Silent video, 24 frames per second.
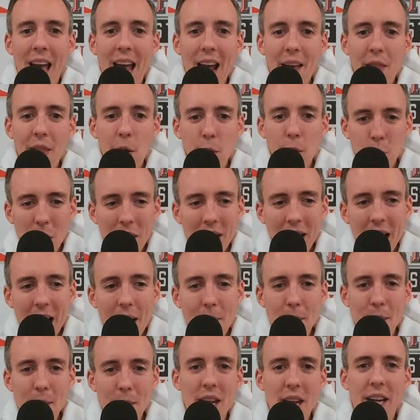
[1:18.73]
And there was one guy
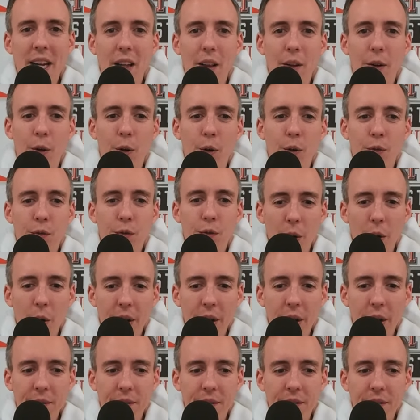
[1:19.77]
in particular who
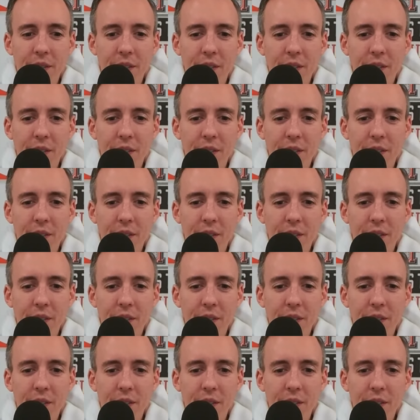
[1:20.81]
voted.